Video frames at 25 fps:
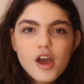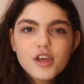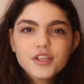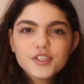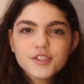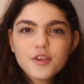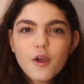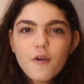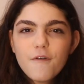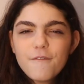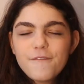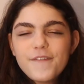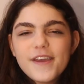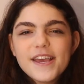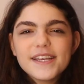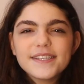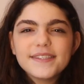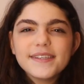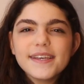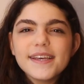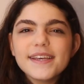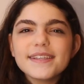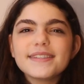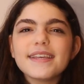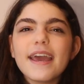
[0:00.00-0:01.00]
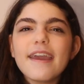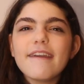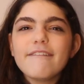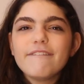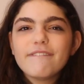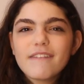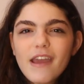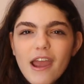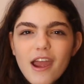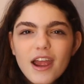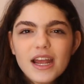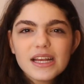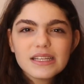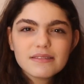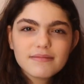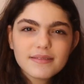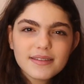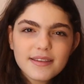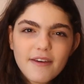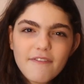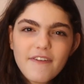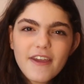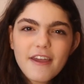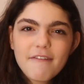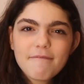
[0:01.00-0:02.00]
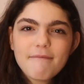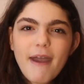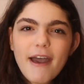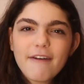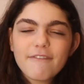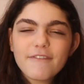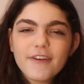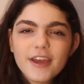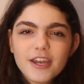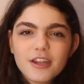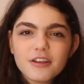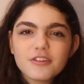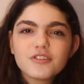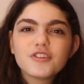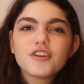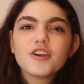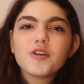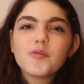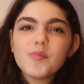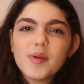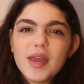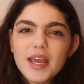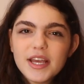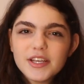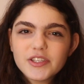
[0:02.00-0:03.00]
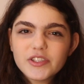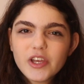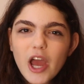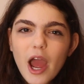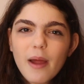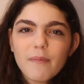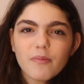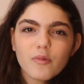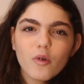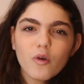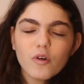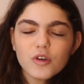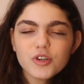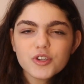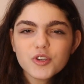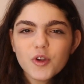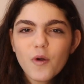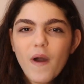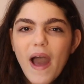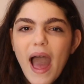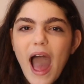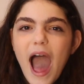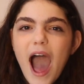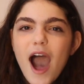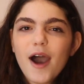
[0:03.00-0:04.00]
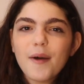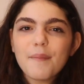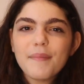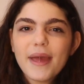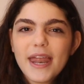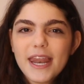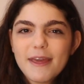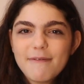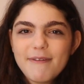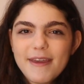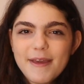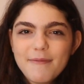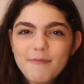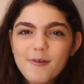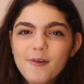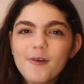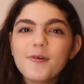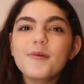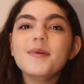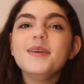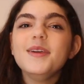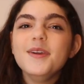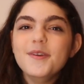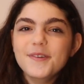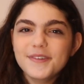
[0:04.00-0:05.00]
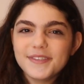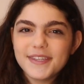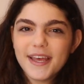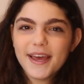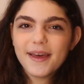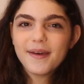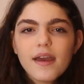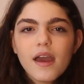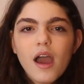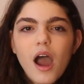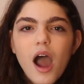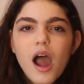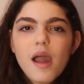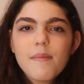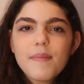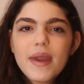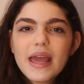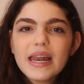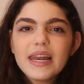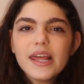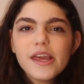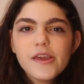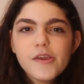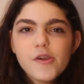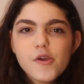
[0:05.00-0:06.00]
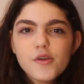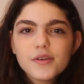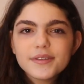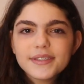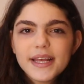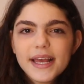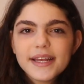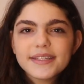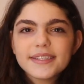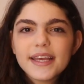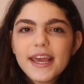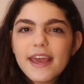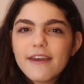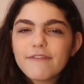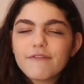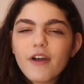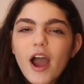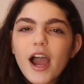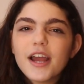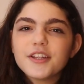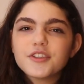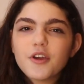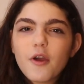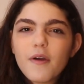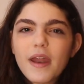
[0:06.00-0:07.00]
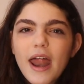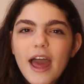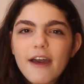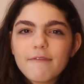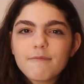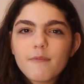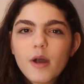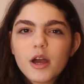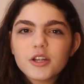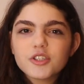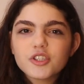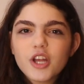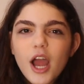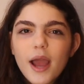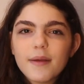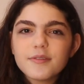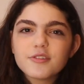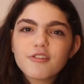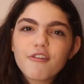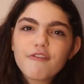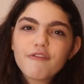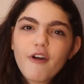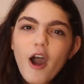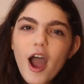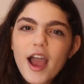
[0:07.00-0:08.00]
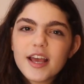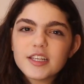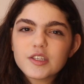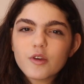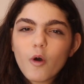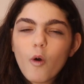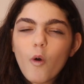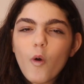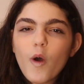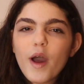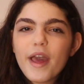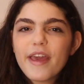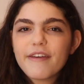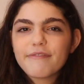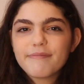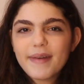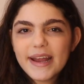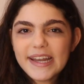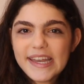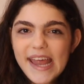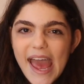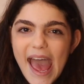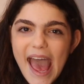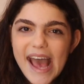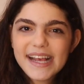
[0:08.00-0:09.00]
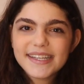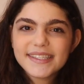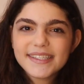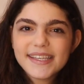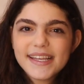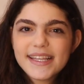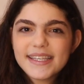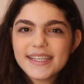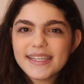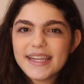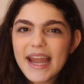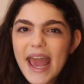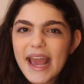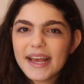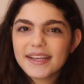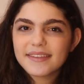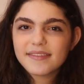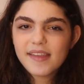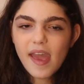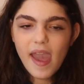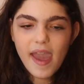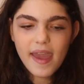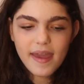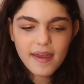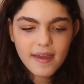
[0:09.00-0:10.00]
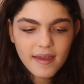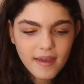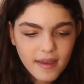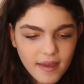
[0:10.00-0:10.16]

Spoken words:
So this is a very specific method to me, so I'm not sure how many people use it. I mainly use it if I don't have much time to revise or if my test is the next day.